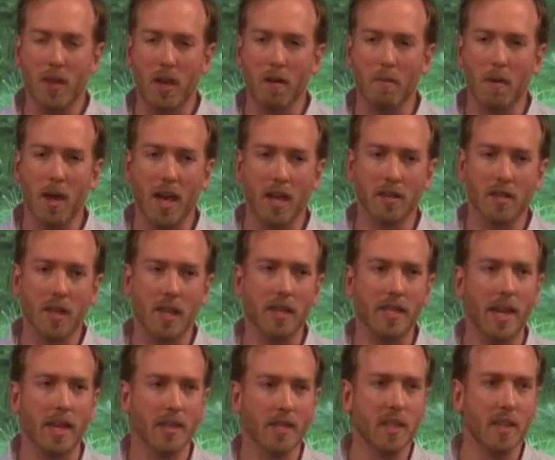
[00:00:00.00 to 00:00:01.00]
them as a
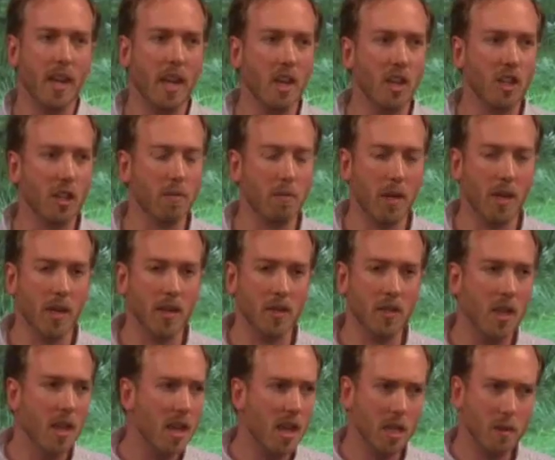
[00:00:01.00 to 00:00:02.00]
destination because,